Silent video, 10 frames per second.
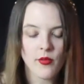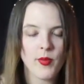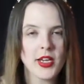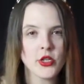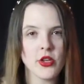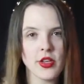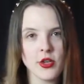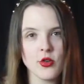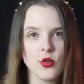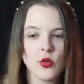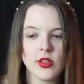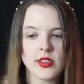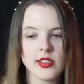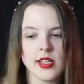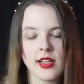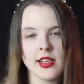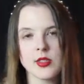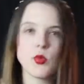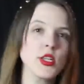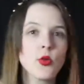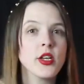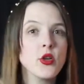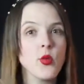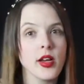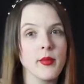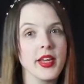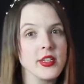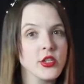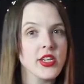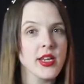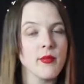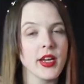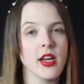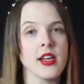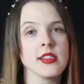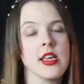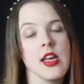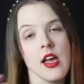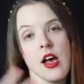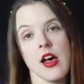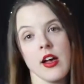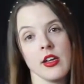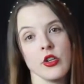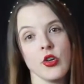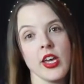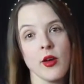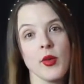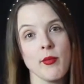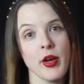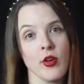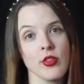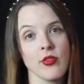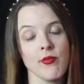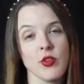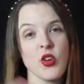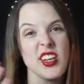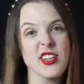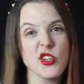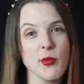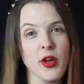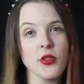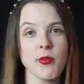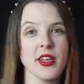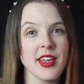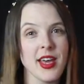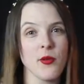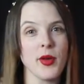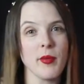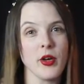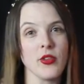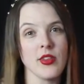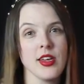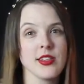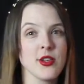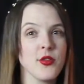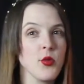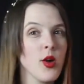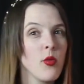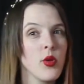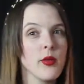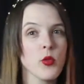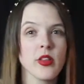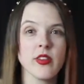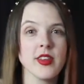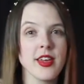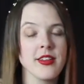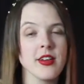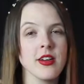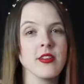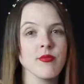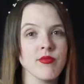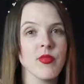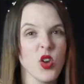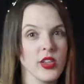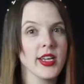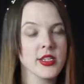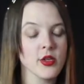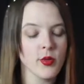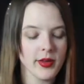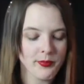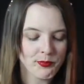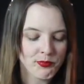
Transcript: Make sure that you tell us which one you want to be entered in, because uh, you can't win both. You can enter both, but you can't win both. So if you want one more than the other, only enter one.